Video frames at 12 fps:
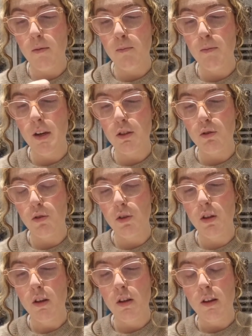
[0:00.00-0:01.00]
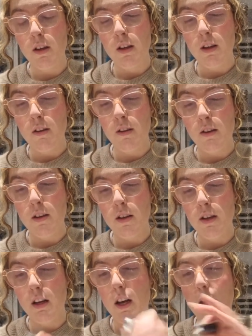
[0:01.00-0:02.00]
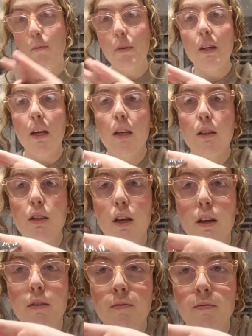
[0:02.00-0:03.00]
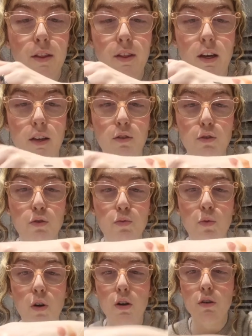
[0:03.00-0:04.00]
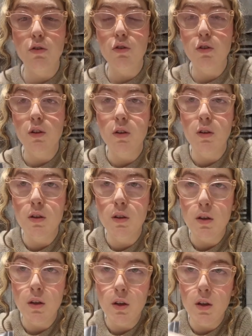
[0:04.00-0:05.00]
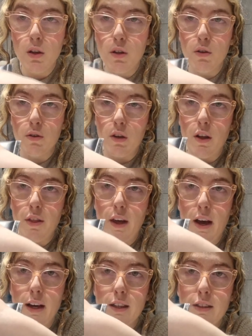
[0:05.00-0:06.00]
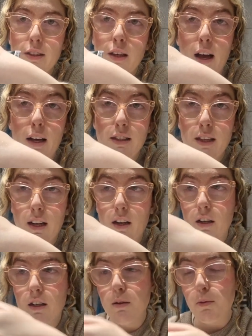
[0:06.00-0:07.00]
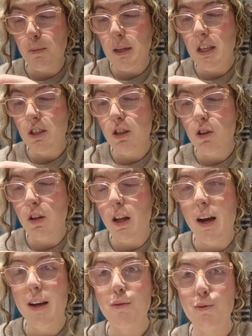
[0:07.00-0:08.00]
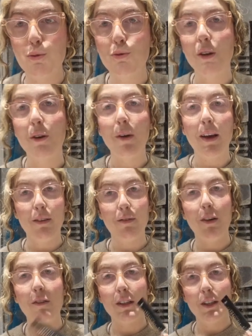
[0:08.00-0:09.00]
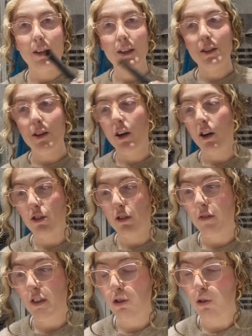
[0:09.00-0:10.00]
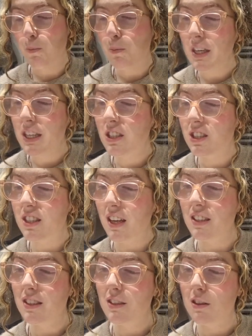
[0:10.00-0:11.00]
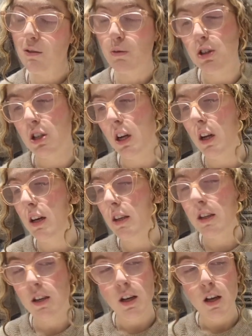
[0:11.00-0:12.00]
metal applicator, and then swatched, looked like that. Has a light peachy colour and also a very nice artificial peach scent, which I like.